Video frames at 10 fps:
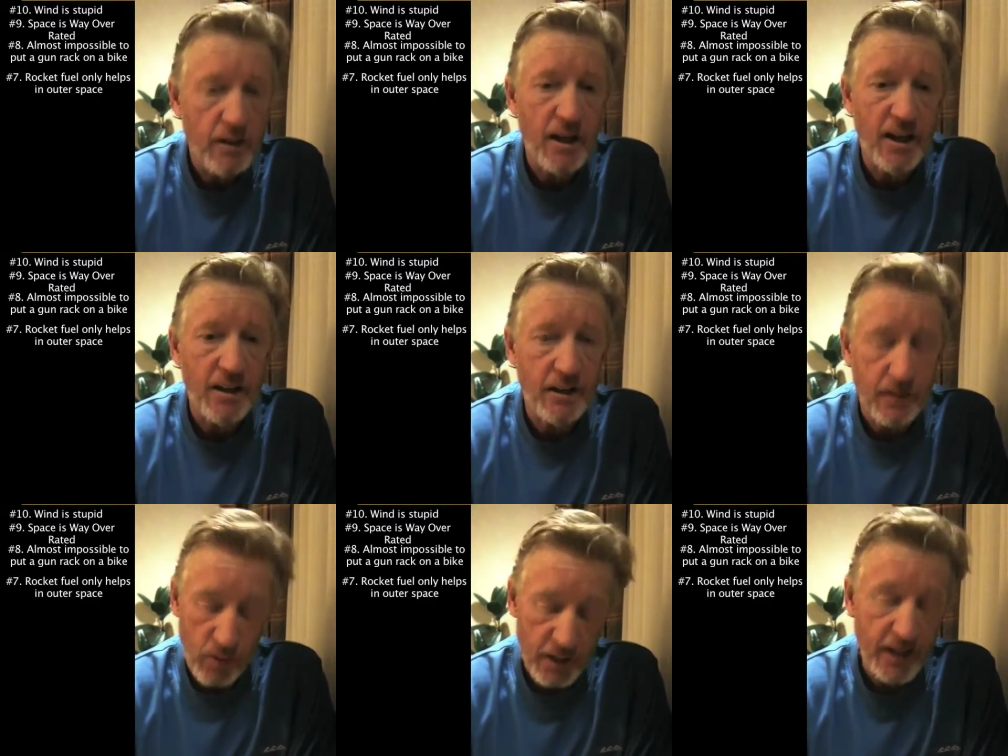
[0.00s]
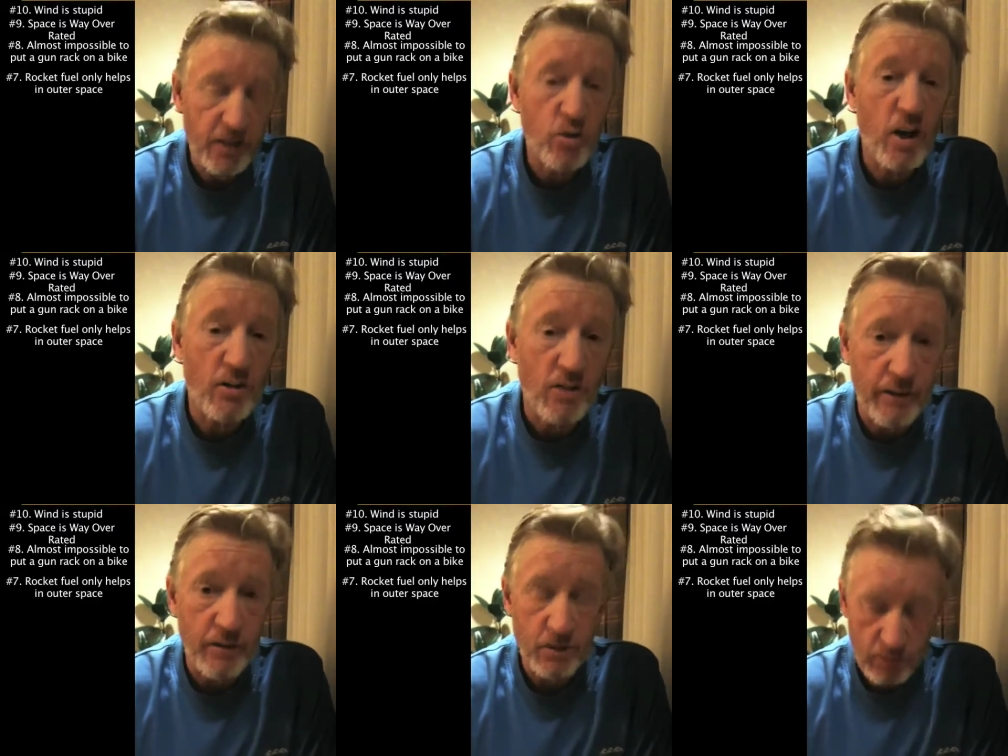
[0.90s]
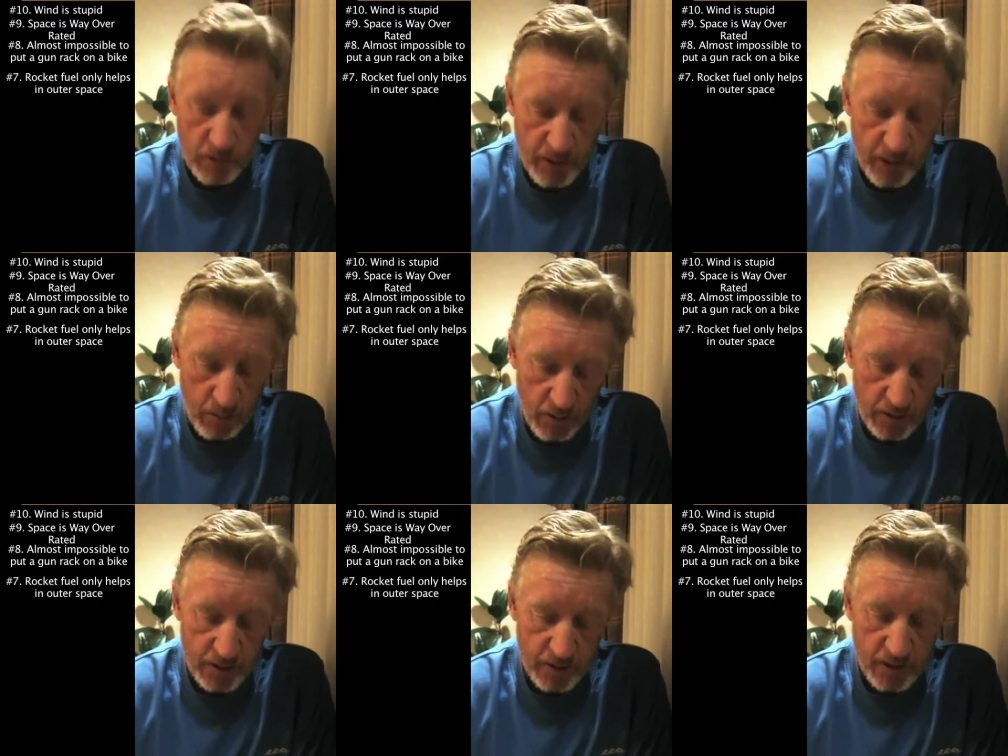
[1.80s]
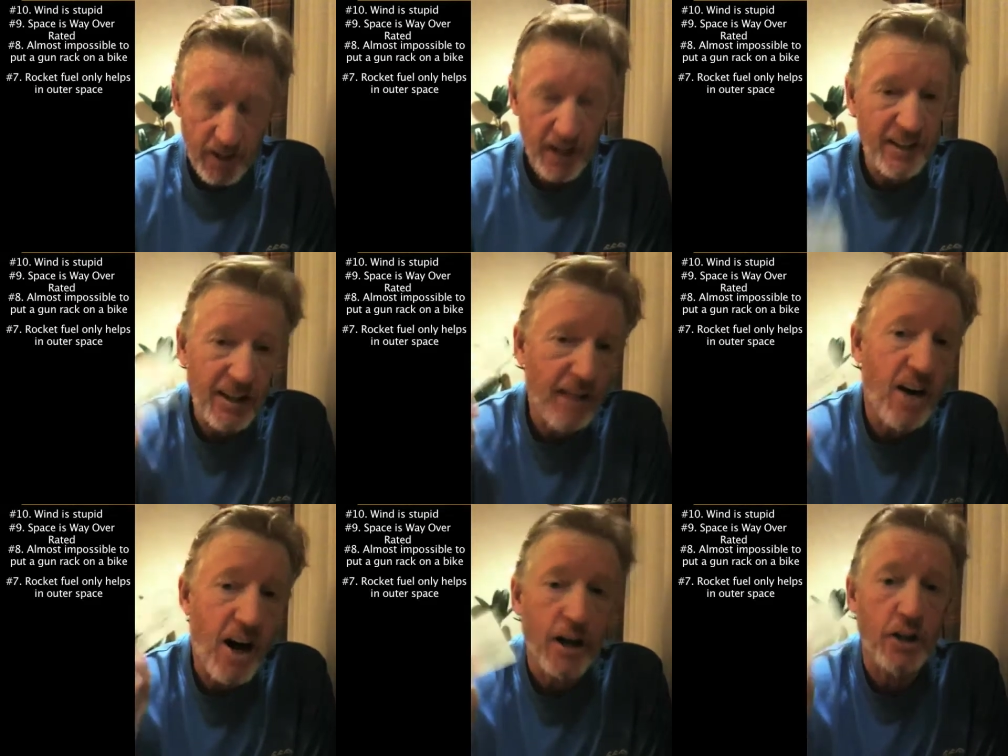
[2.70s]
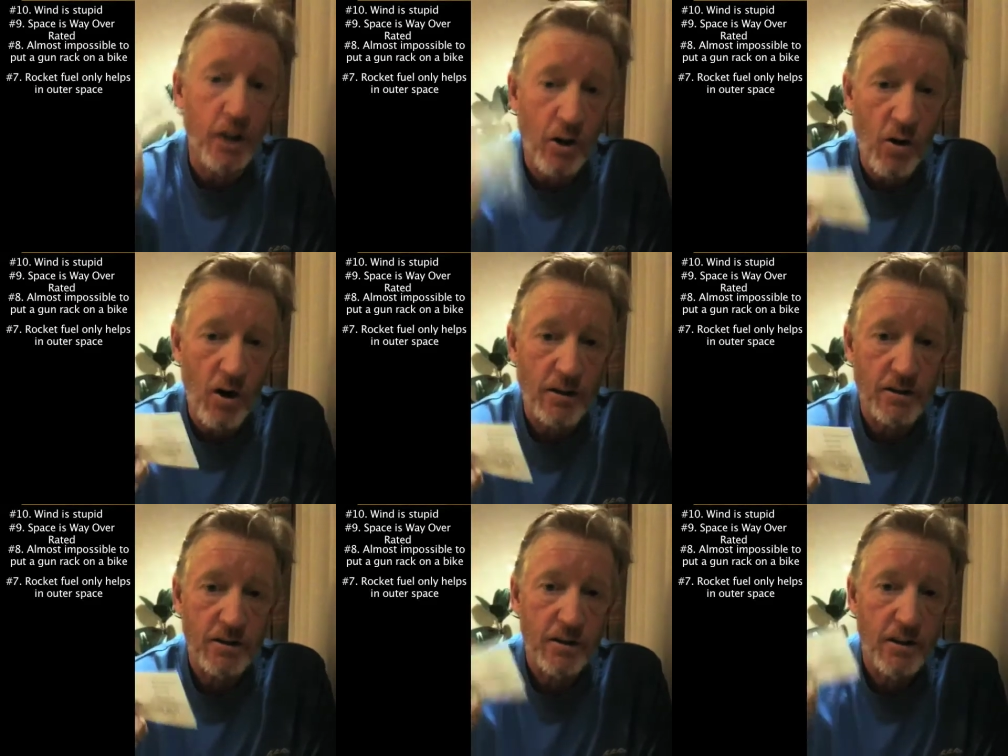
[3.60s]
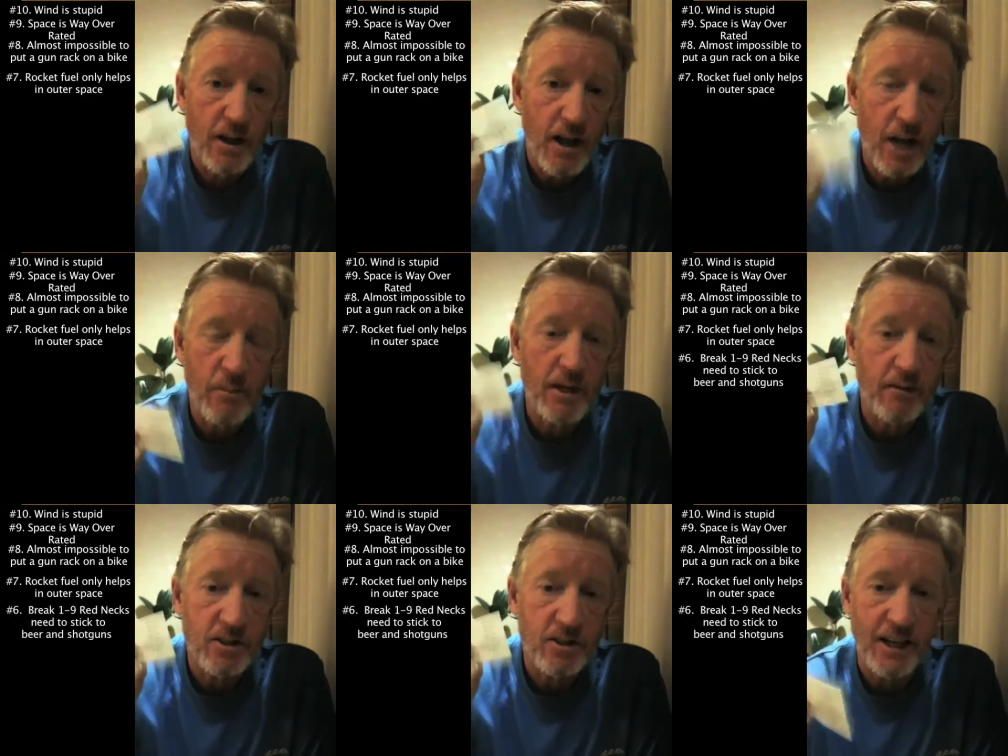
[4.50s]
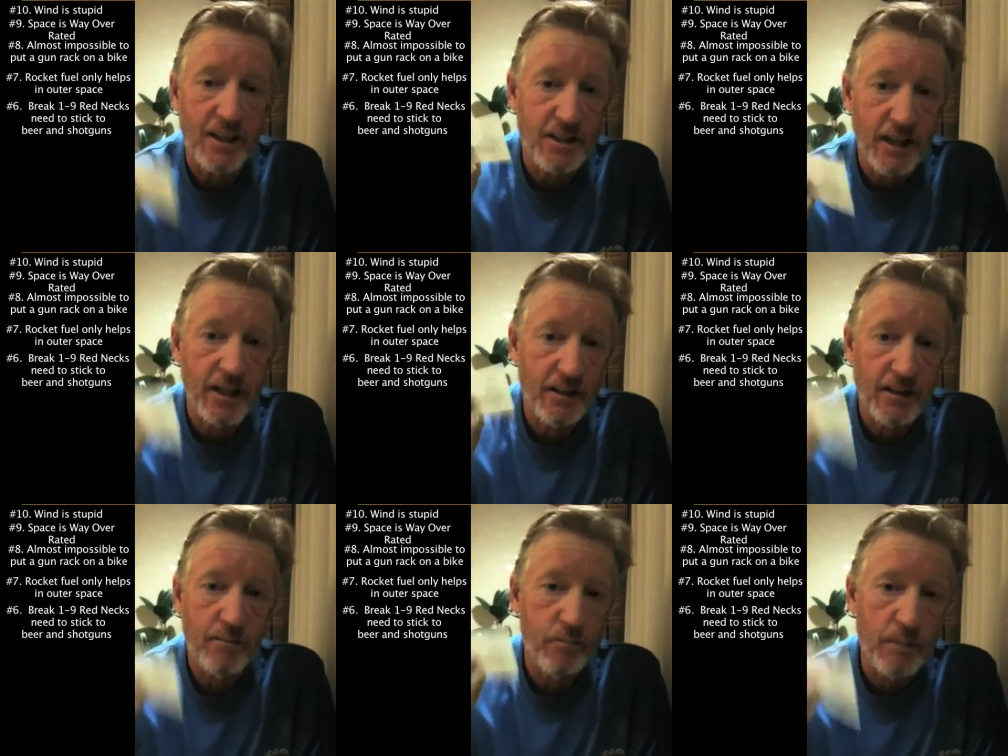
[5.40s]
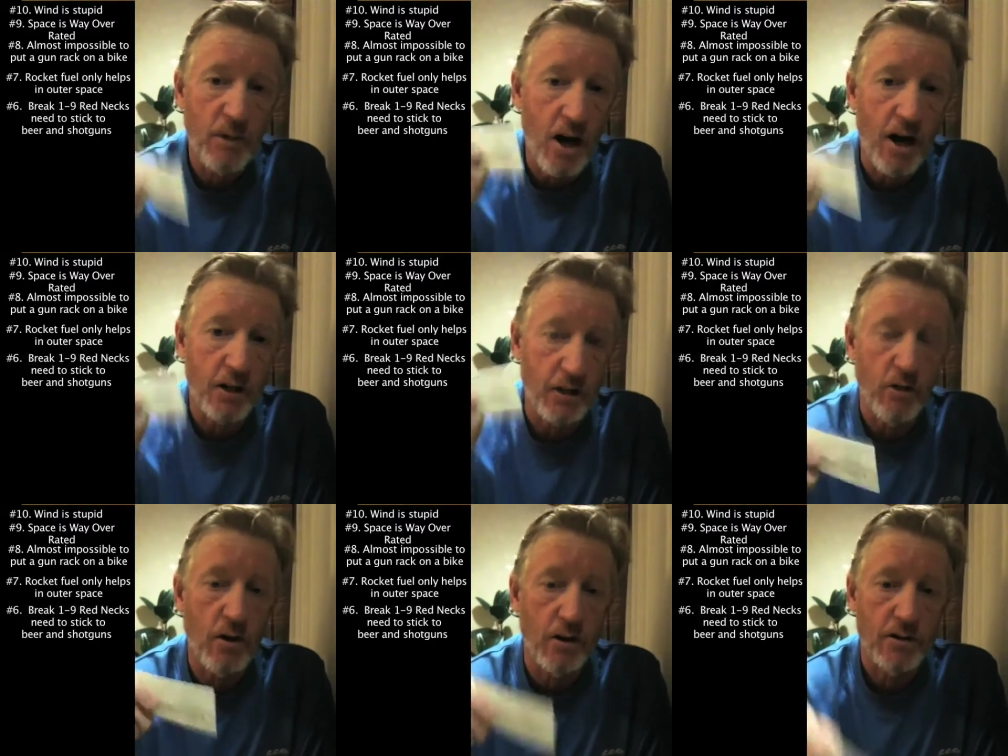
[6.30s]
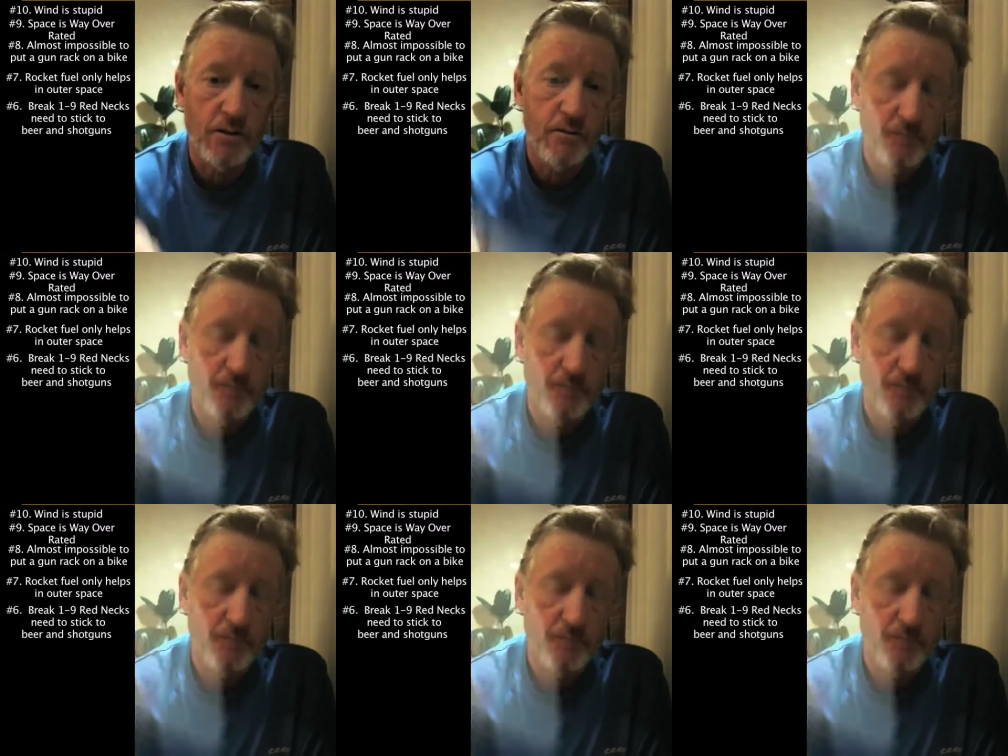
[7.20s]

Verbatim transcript: And uh, redneck truck drivers, to make it worse. And they love honking their horns. How many cyclists like people honking their horns?